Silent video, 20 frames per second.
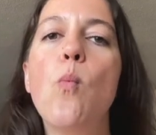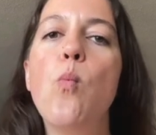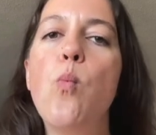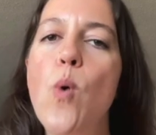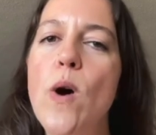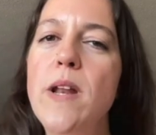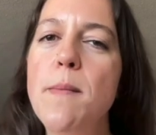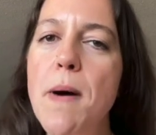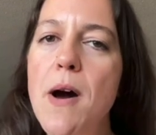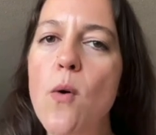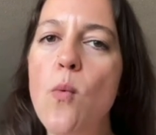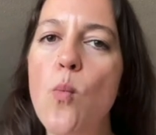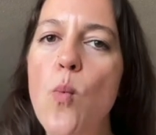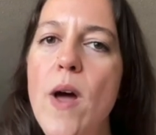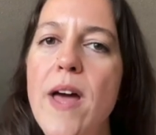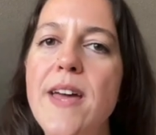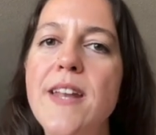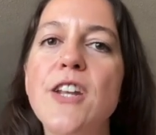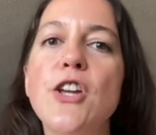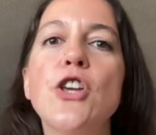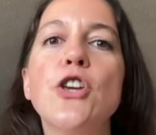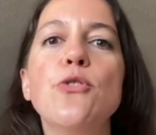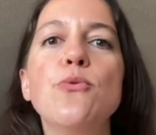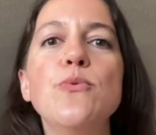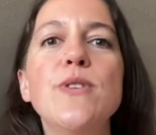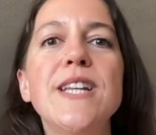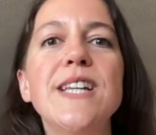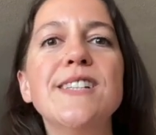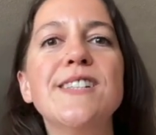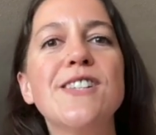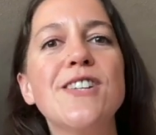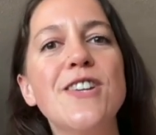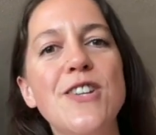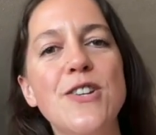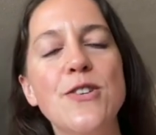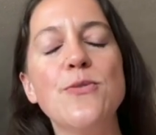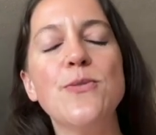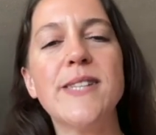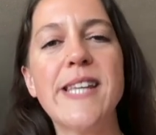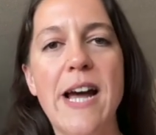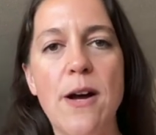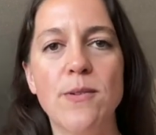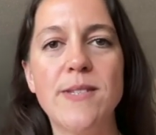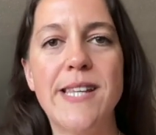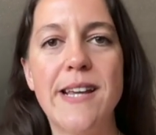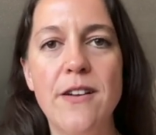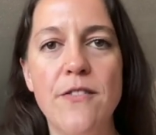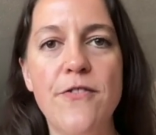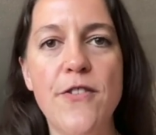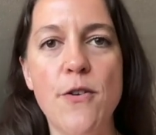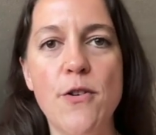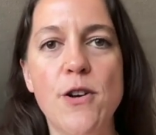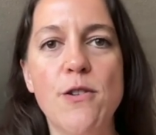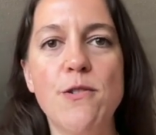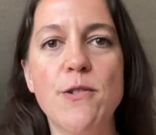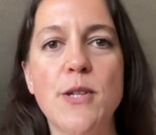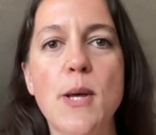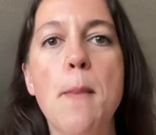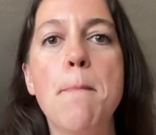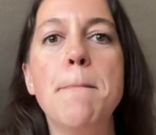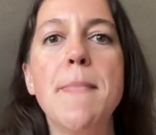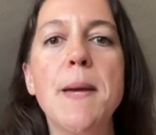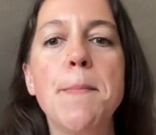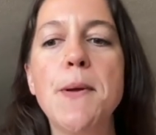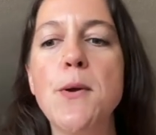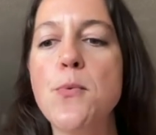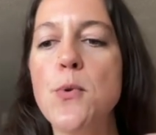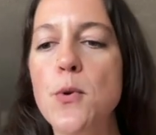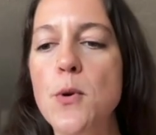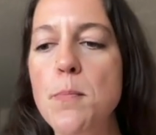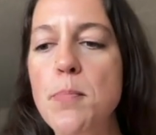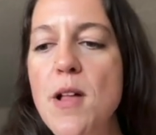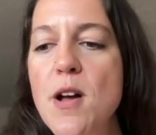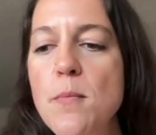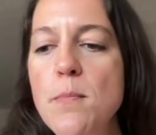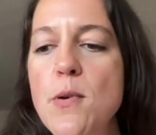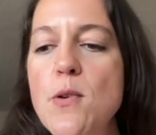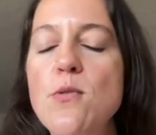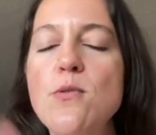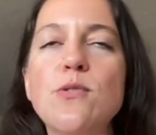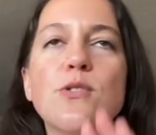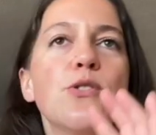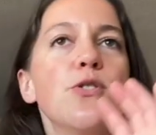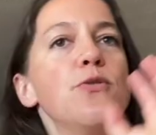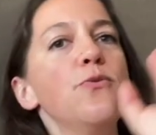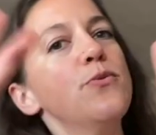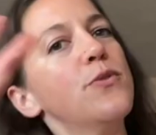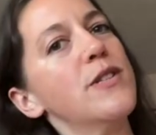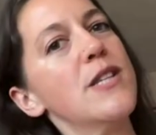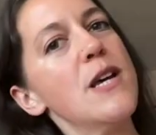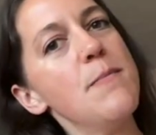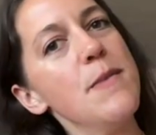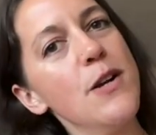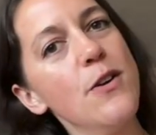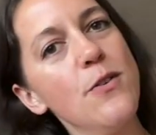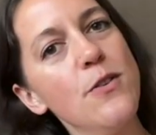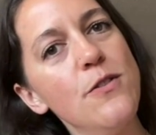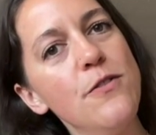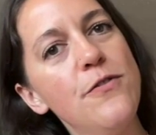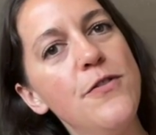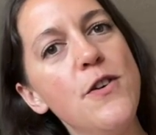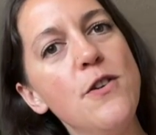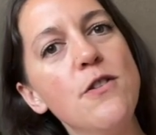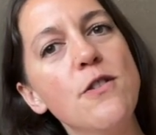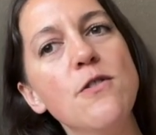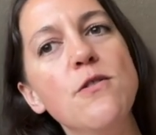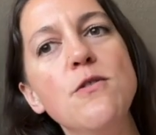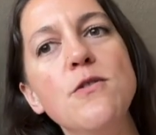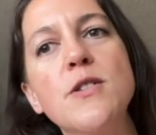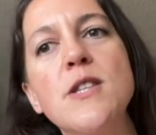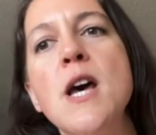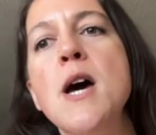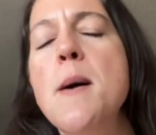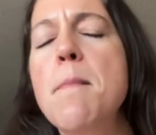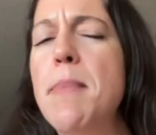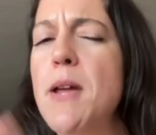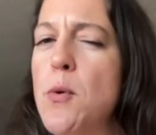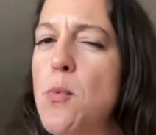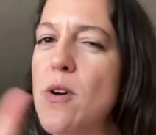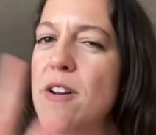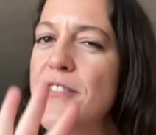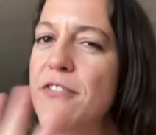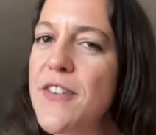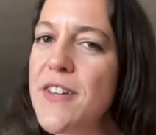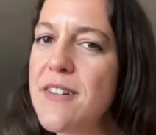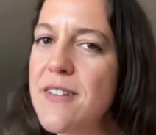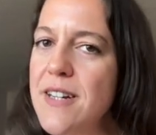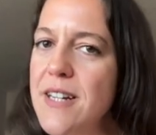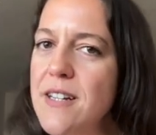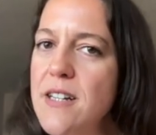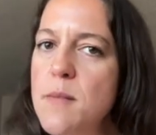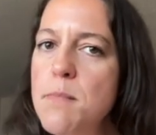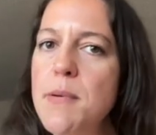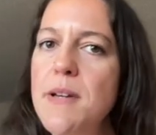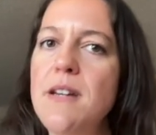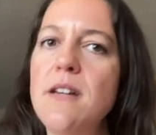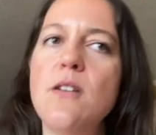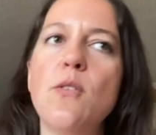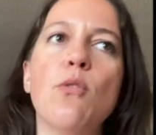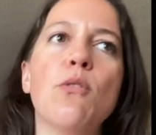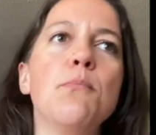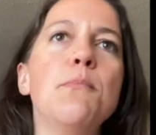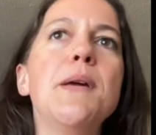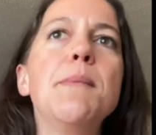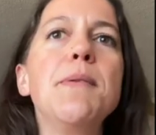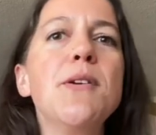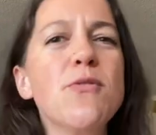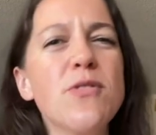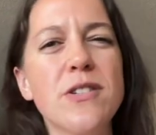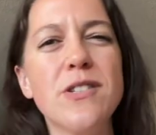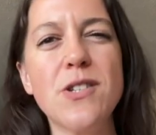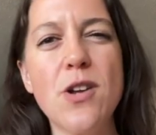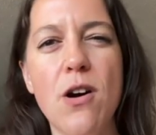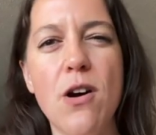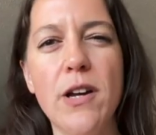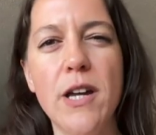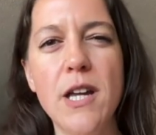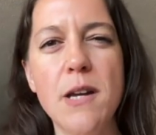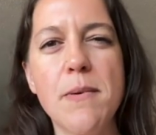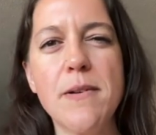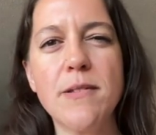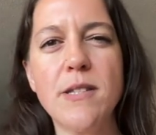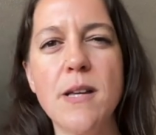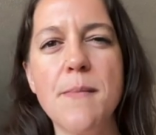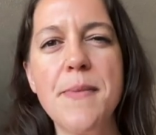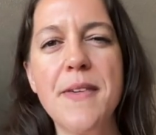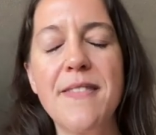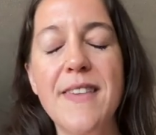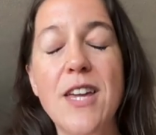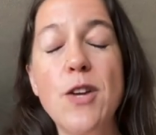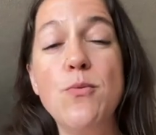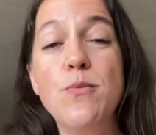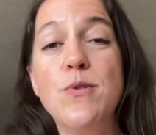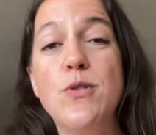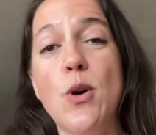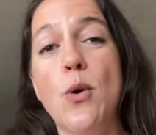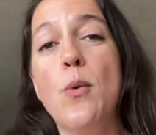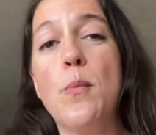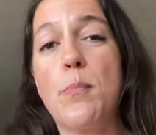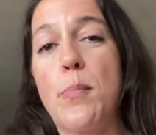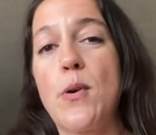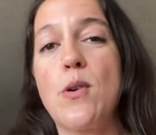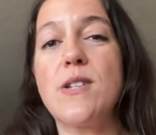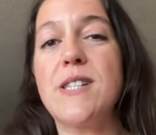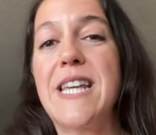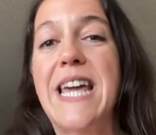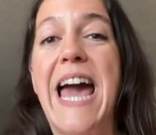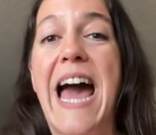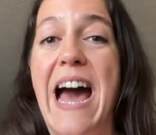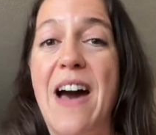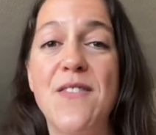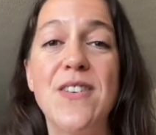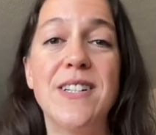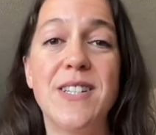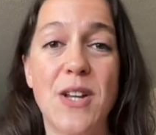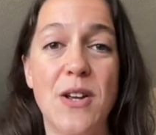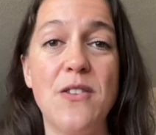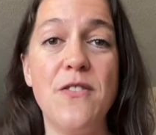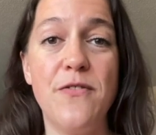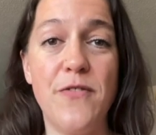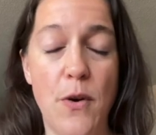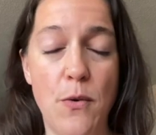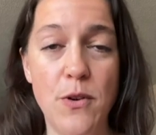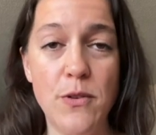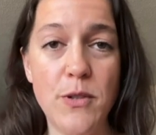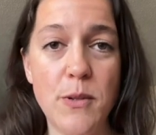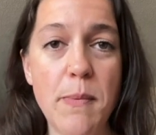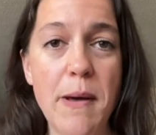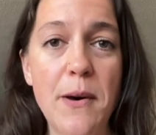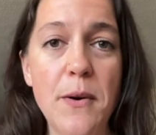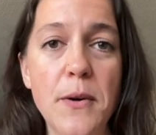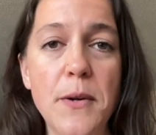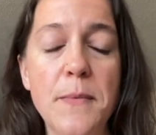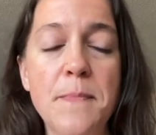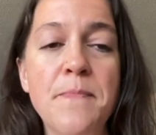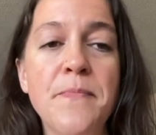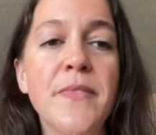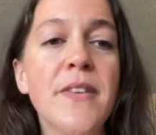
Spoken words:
what about when you need to use outside photos? Maybe you wrote a blog post, use some of your own photos, but you want to fill it in a bit, or maybe you're just talking about something that you don't personally have a ton of photos about.